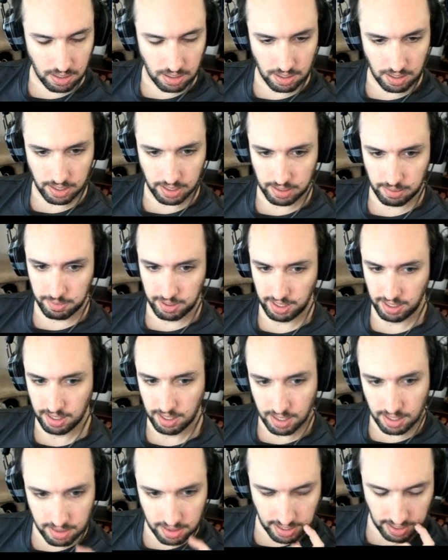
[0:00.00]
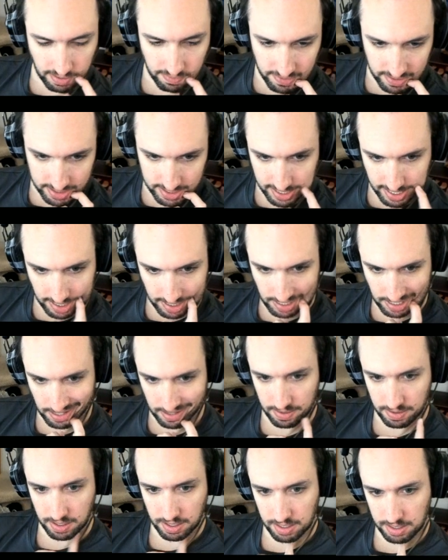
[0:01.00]
All right, let me think for a sec.
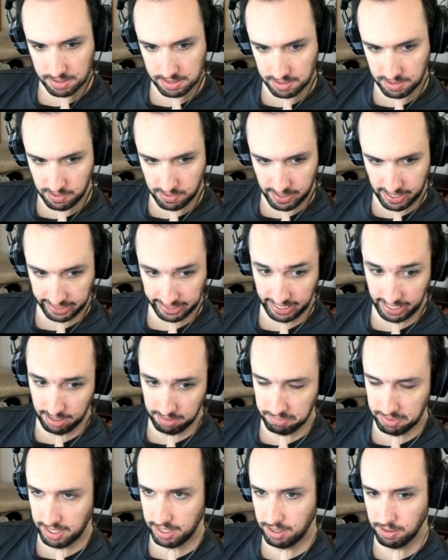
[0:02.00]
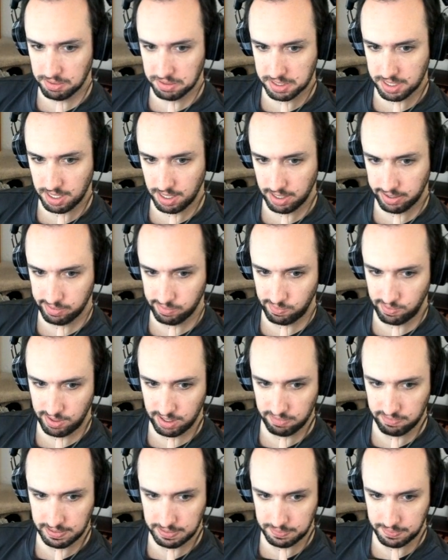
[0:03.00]
So I can play Heroes Calling on
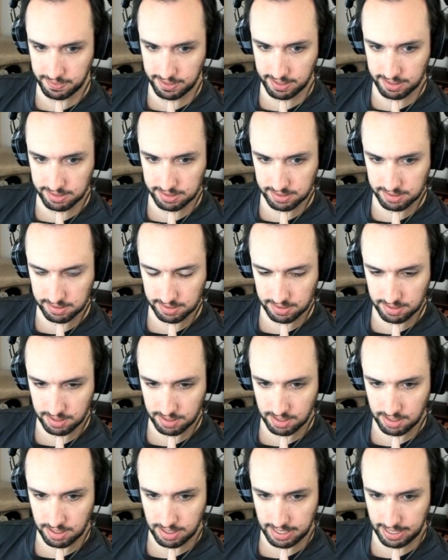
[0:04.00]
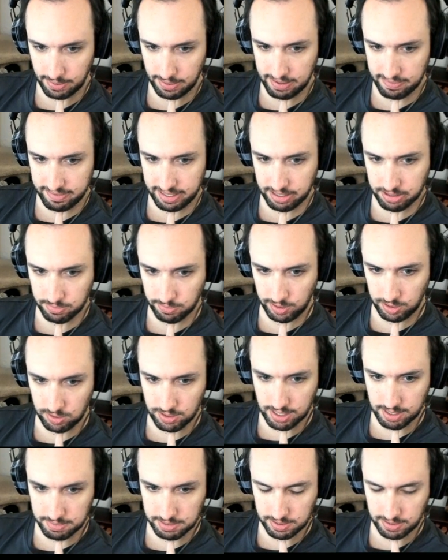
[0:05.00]
one if I want. I don't have any three
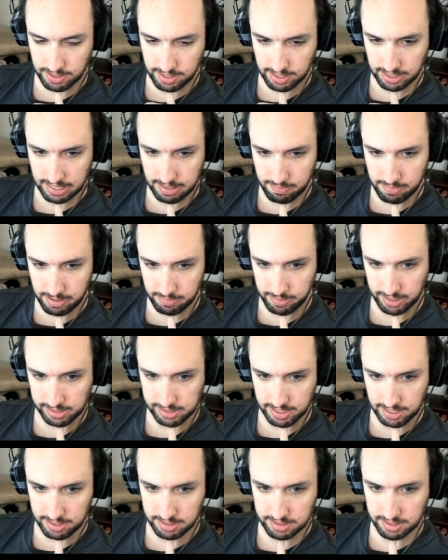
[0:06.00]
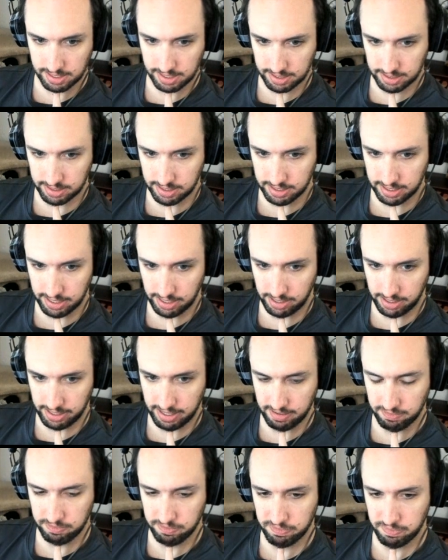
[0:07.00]
drops, so I think that might make sense. Like I'll, I'll
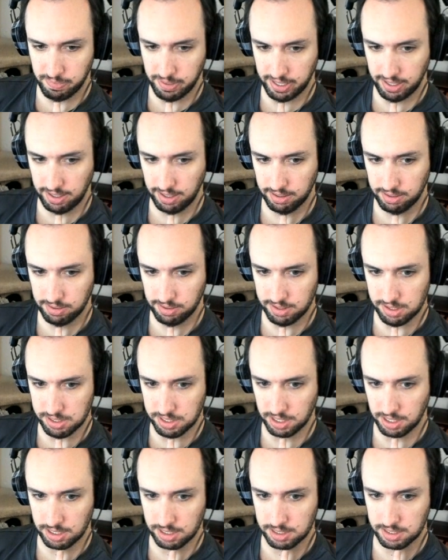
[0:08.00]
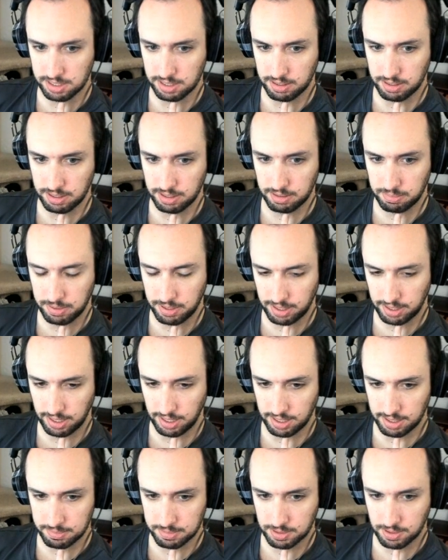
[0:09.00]
have my third turn to play
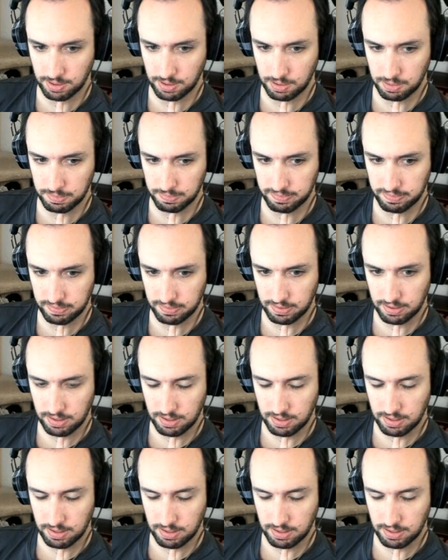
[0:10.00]
Kingdom's Grove.